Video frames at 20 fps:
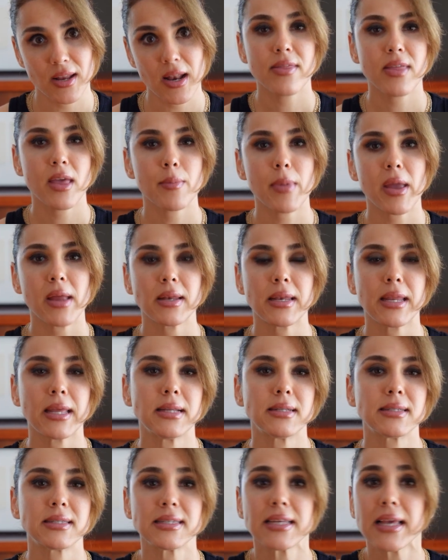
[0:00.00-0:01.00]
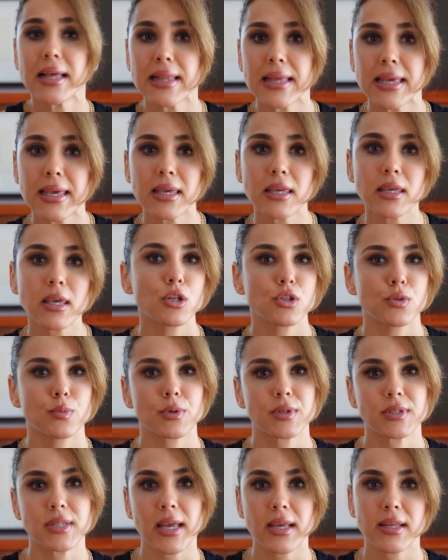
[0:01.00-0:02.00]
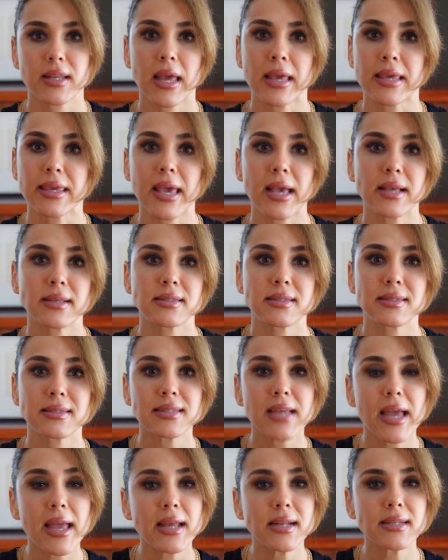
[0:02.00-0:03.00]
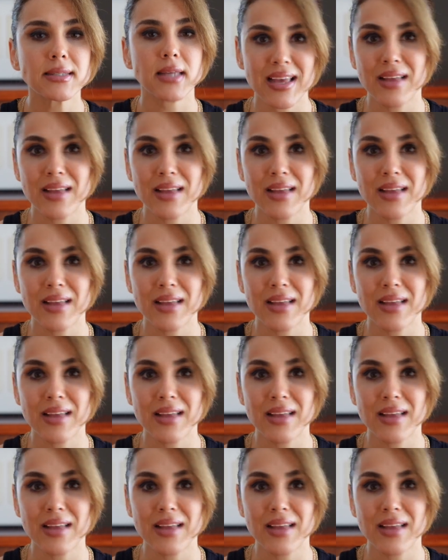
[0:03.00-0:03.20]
They may need sealing to protect against stains